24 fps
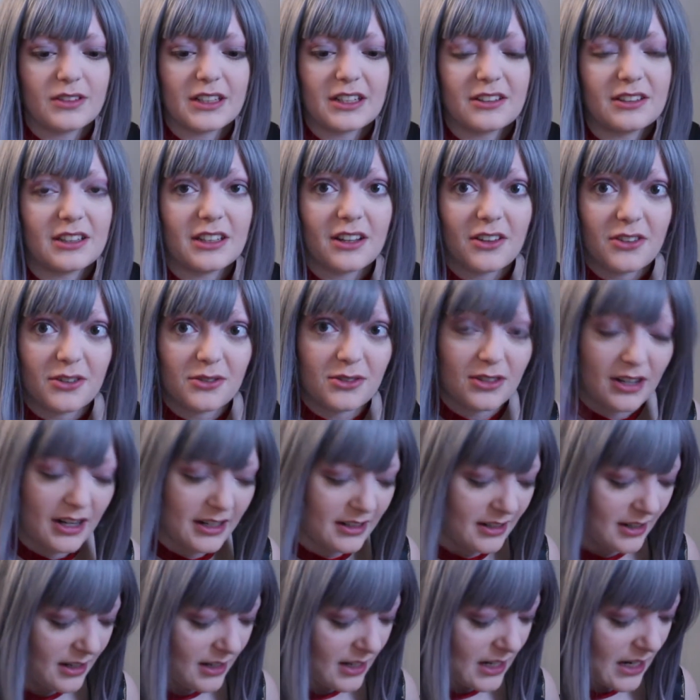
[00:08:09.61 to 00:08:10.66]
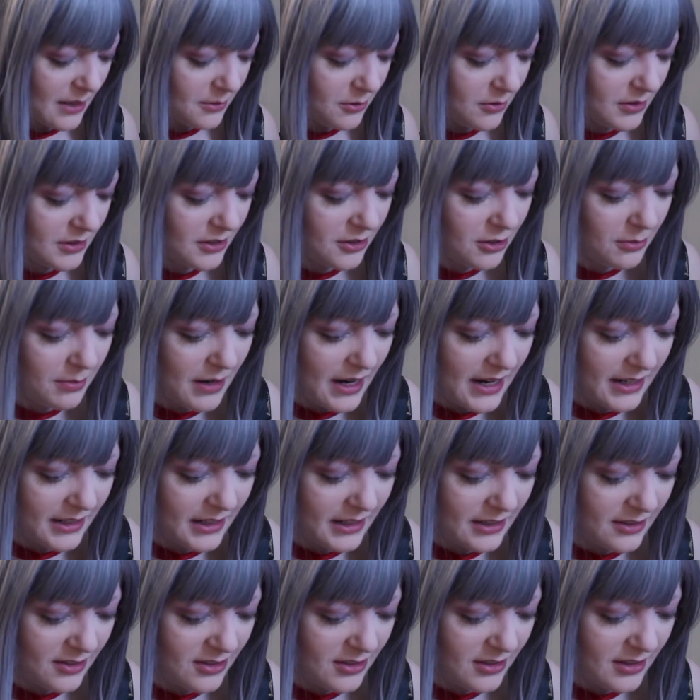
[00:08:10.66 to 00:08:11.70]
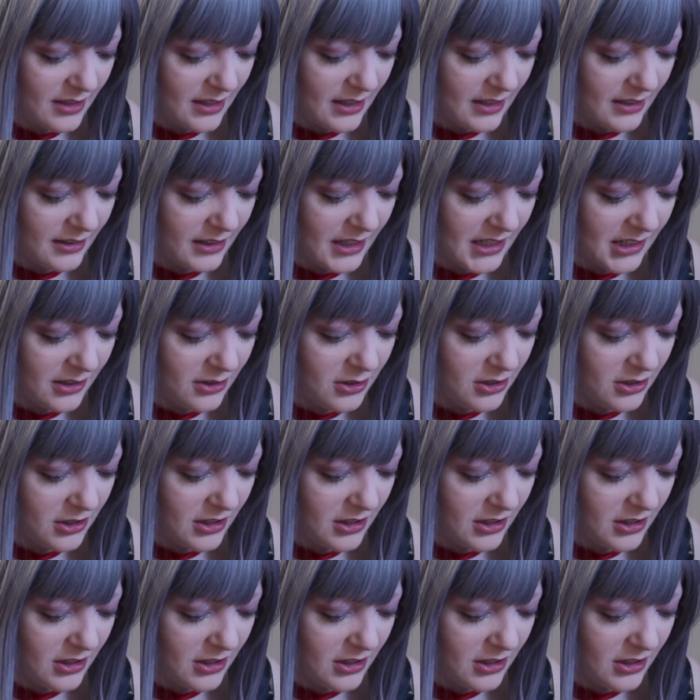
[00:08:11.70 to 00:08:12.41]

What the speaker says: of like on the other side, I'm going to go back into that like